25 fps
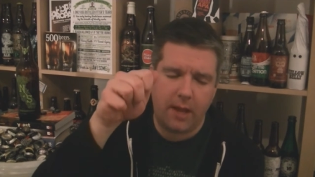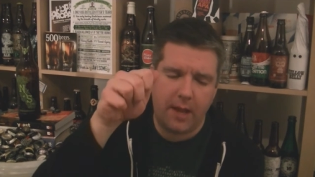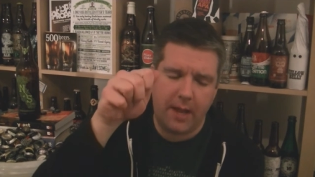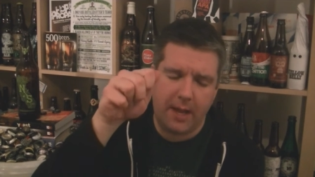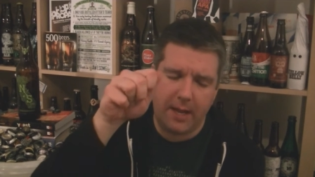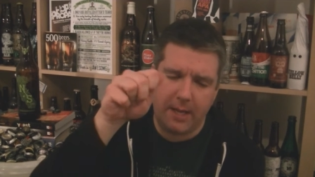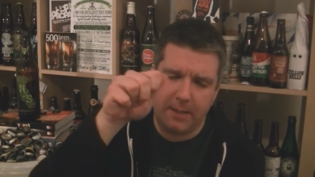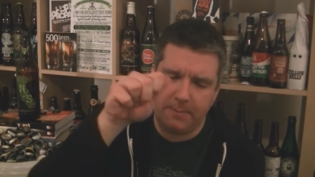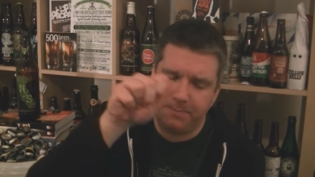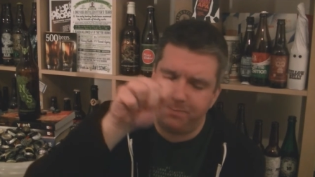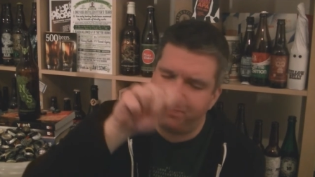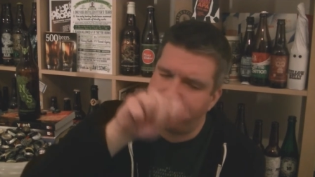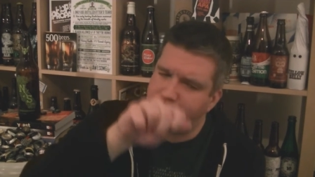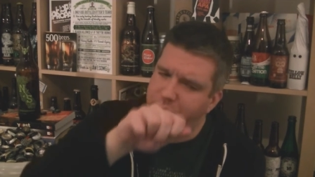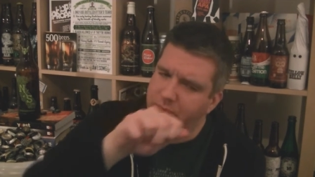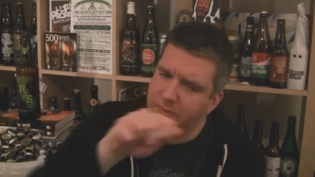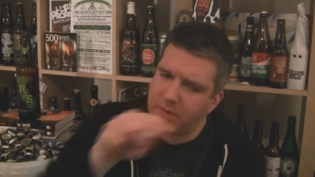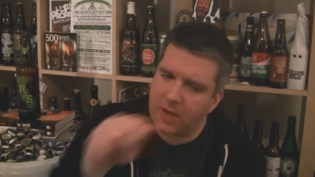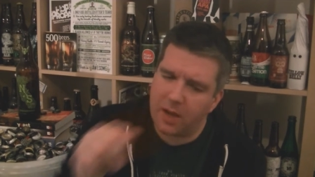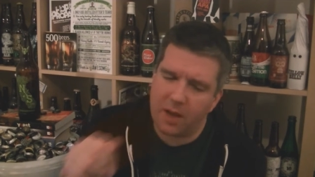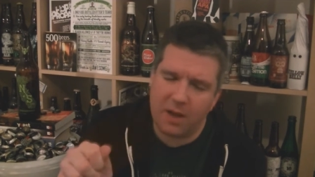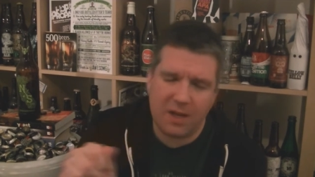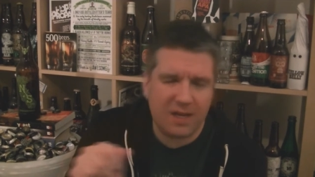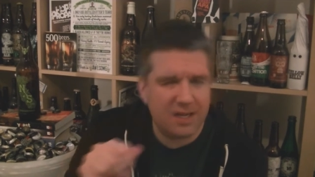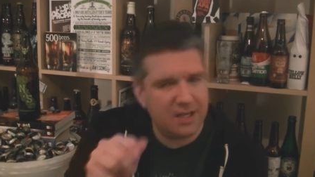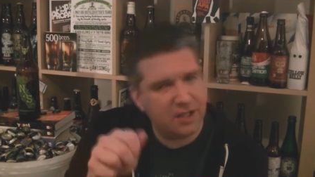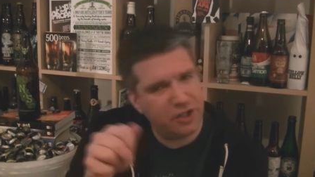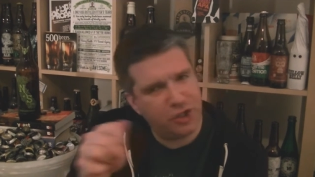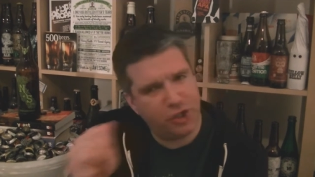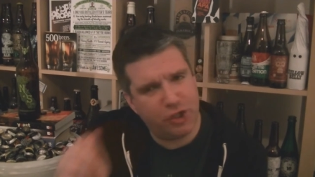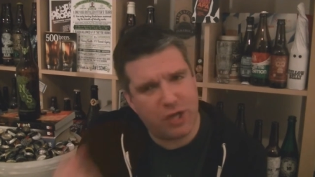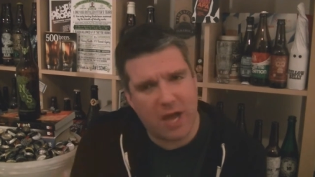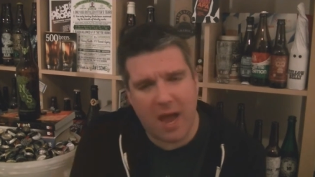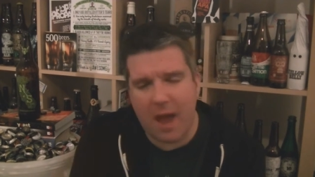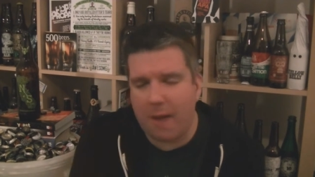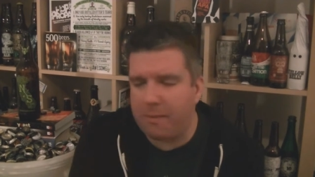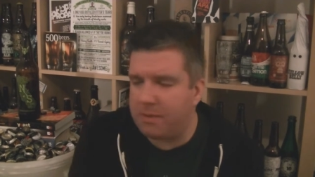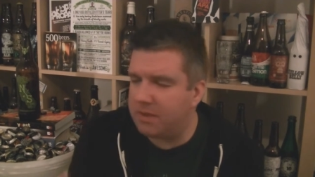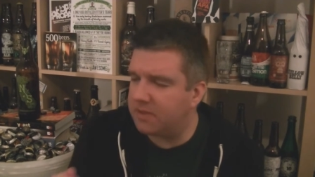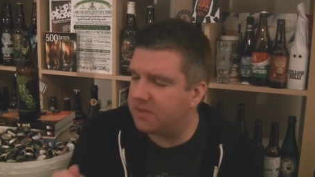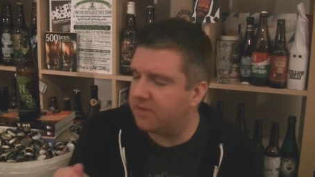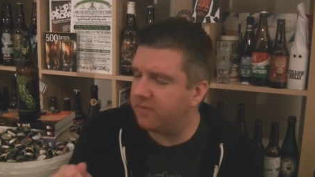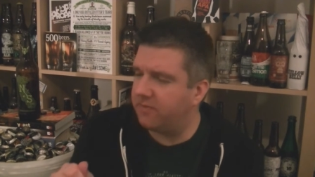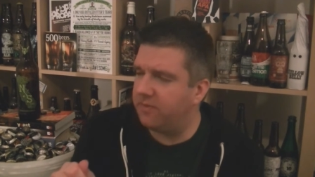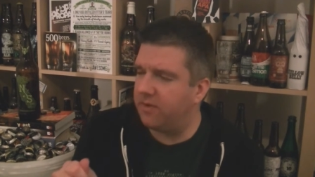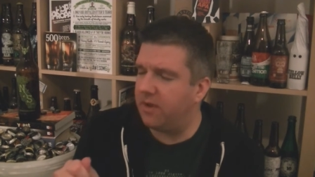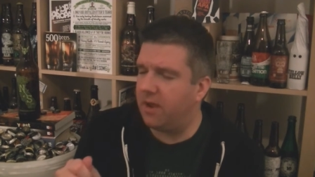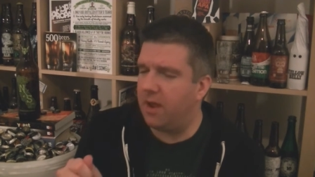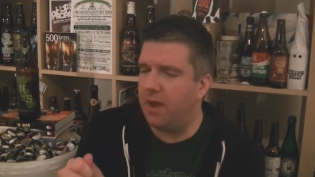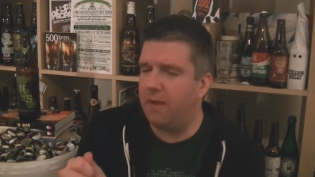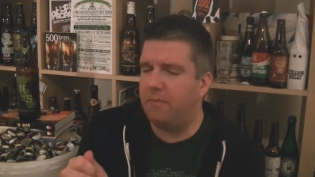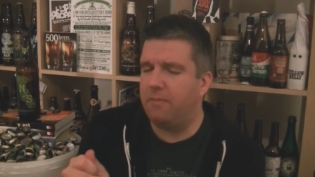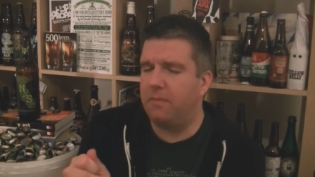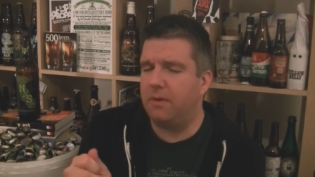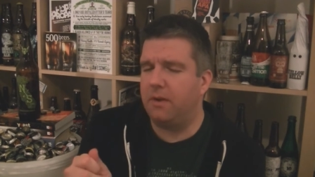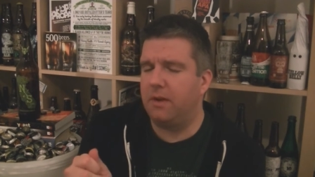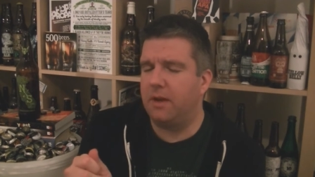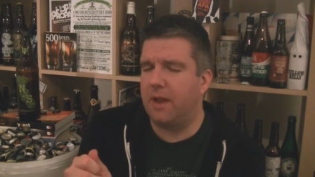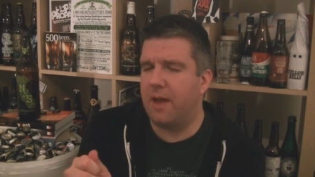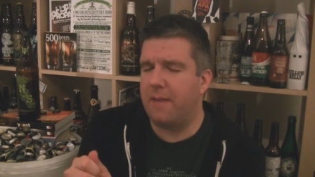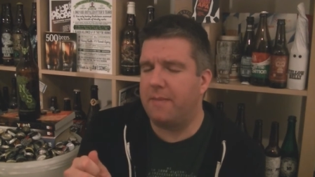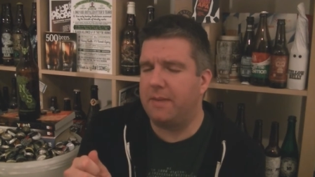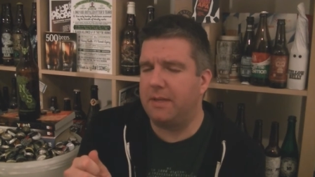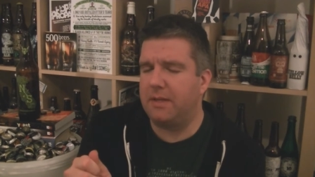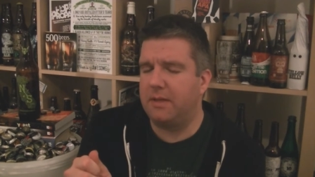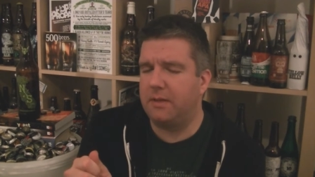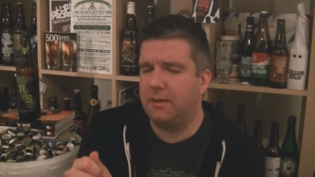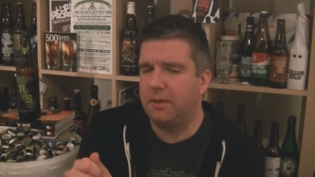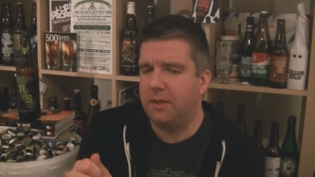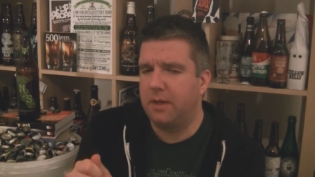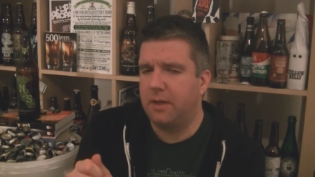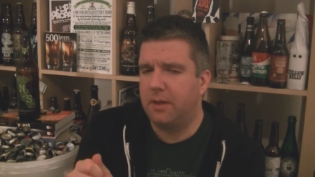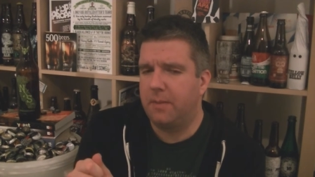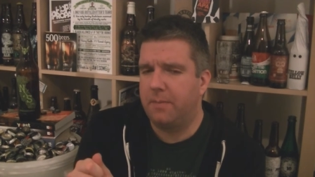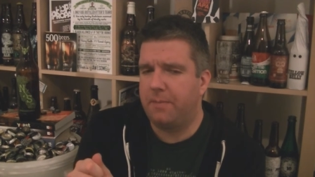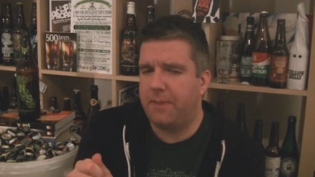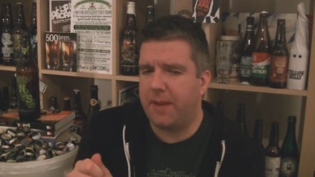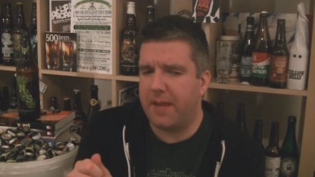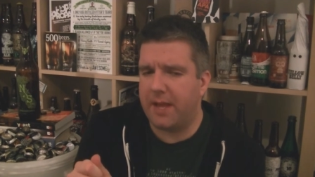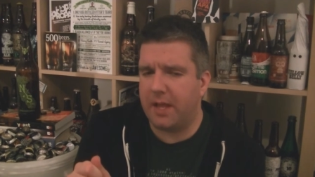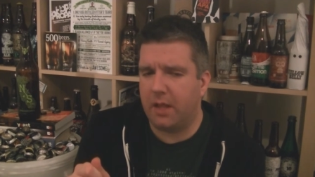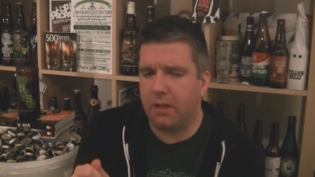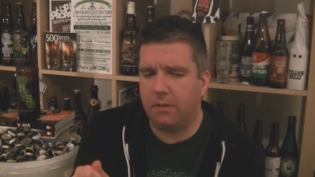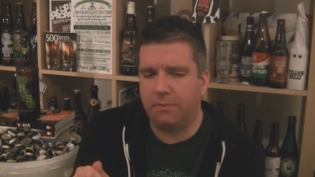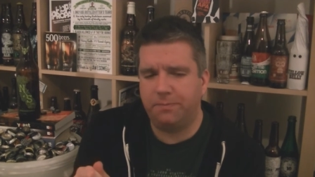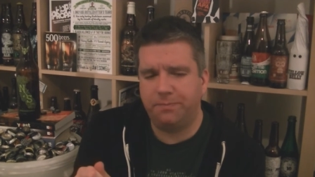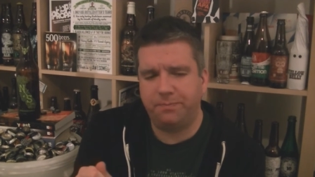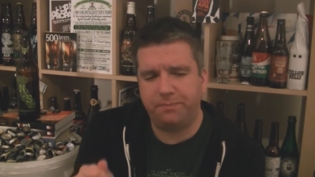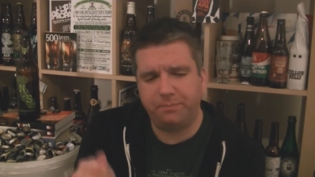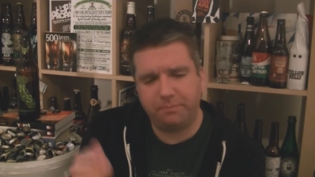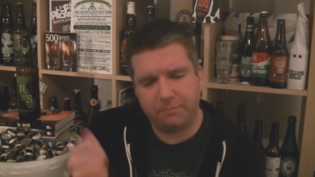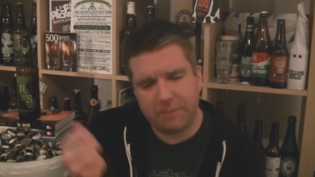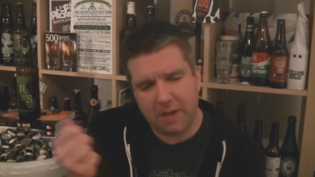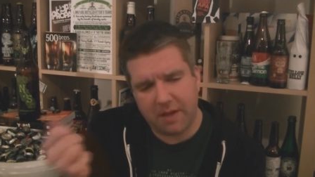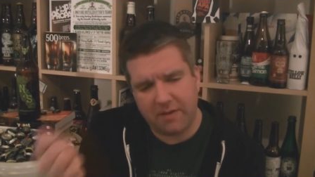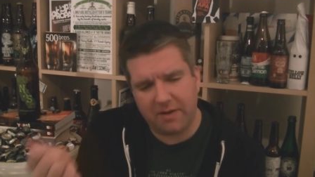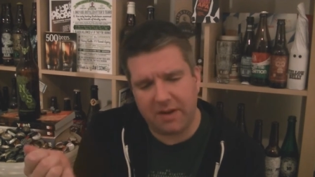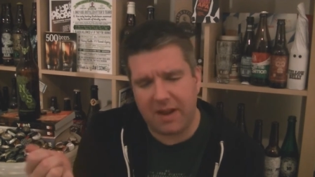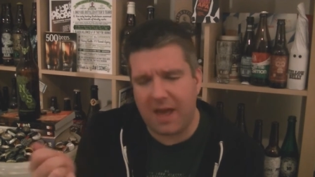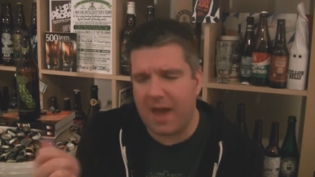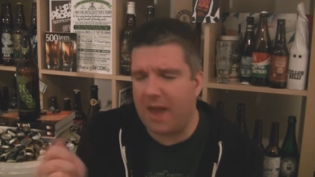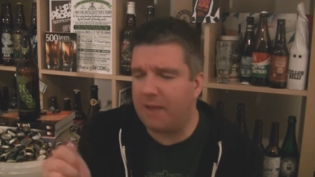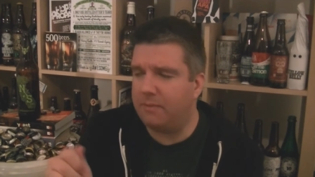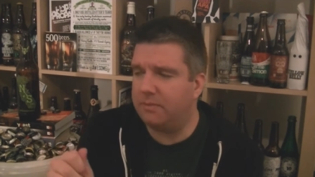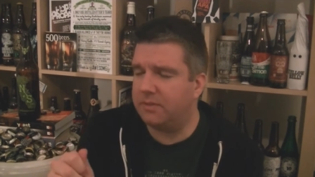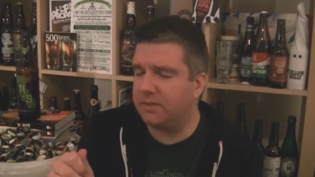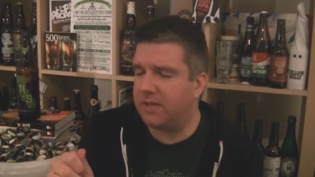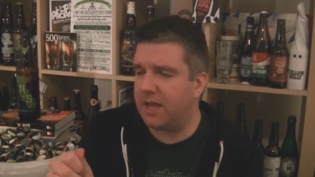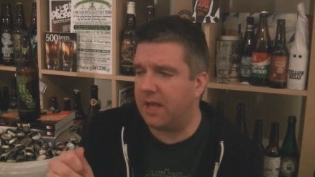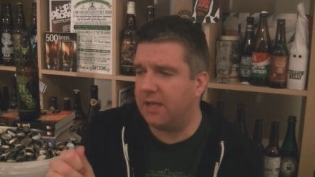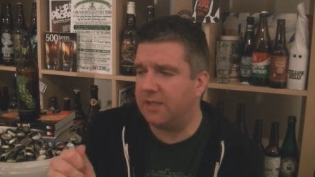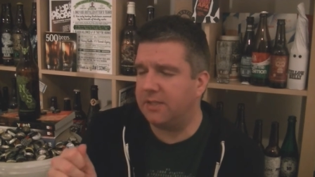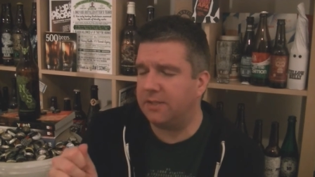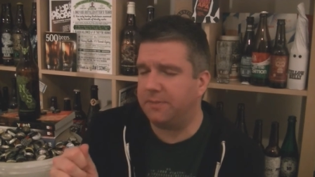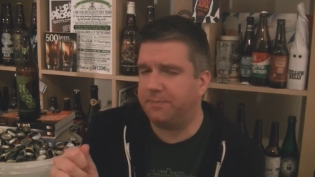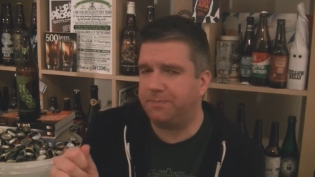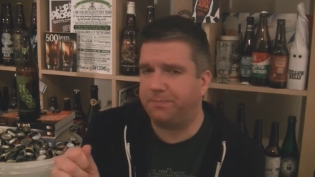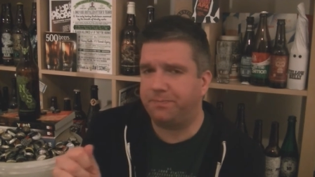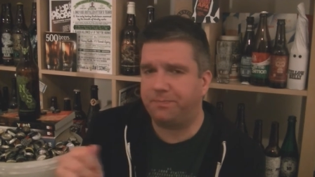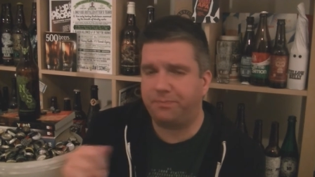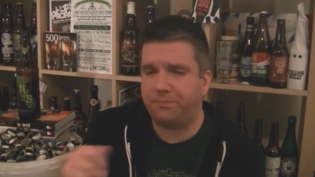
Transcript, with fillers: Um, sharpness of um, lemon peel, bit of lime zest.